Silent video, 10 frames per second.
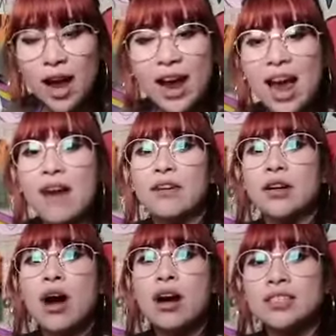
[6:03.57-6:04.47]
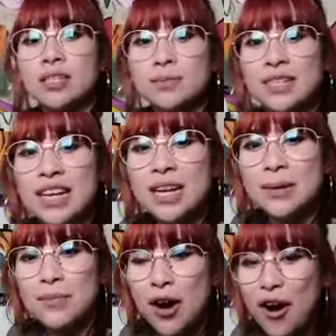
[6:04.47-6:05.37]
I have an awesome
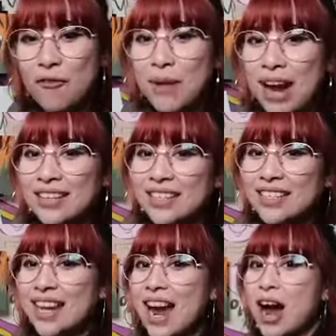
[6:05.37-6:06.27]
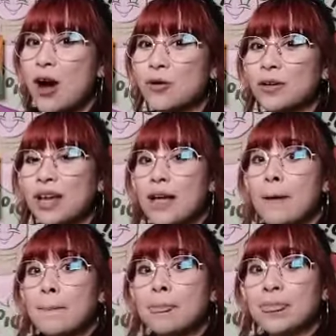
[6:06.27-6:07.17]
team of Paint the Town
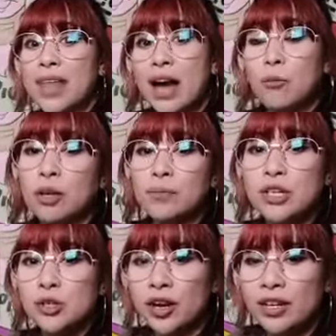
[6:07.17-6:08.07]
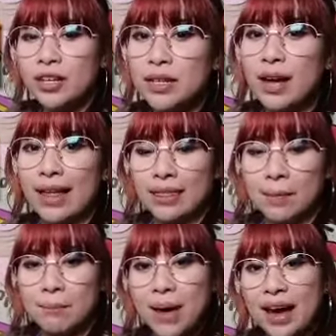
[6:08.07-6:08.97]
that will be joining me at the
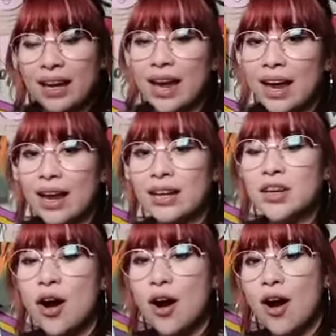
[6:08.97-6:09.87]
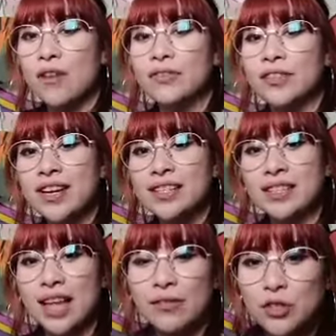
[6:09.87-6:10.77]
back end of this
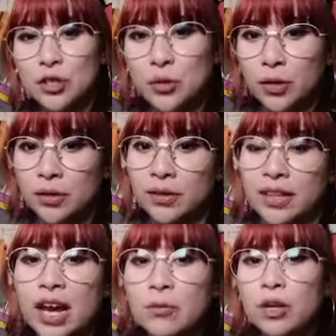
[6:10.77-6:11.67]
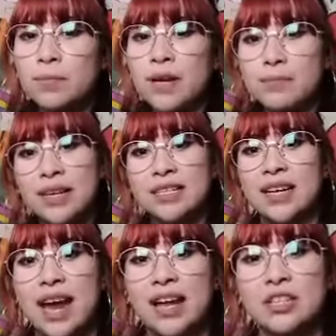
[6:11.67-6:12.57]
live tutorial. They will be
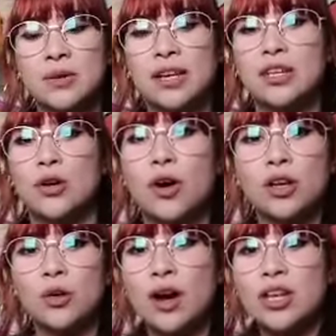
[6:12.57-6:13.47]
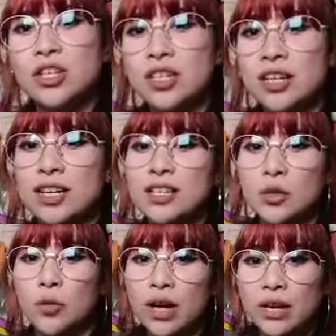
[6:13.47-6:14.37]
busy answering your questions,
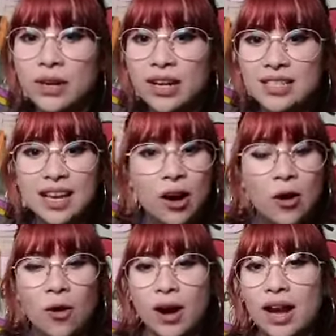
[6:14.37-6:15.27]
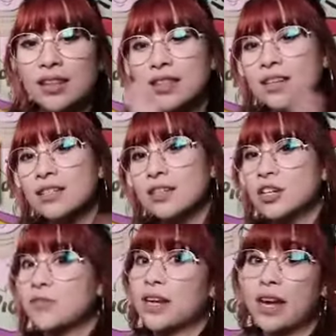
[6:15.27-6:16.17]
queries, or anything as such
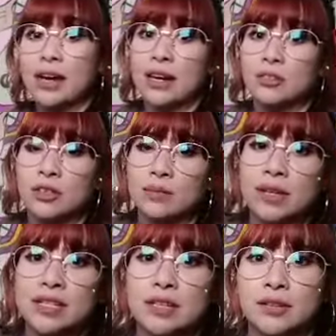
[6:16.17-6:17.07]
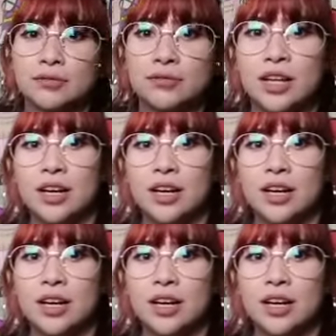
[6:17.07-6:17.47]
if I can't get to them myself.